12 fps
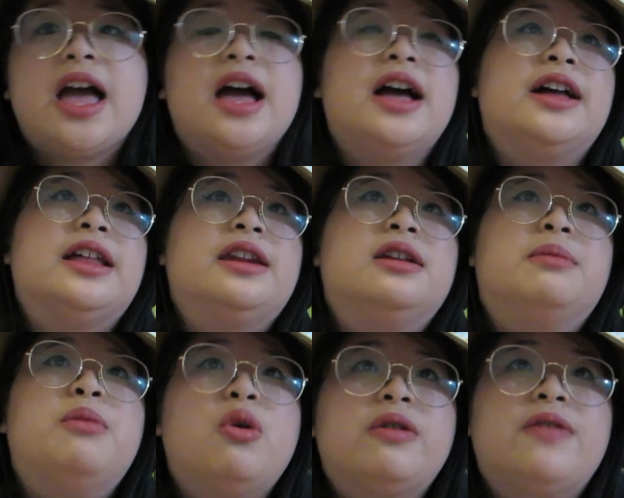and
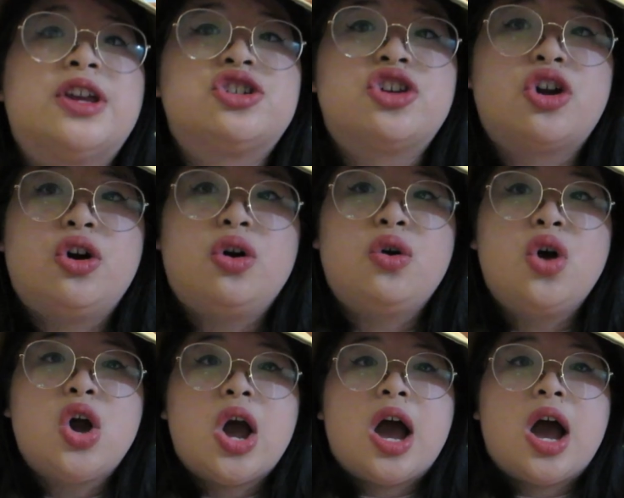motivational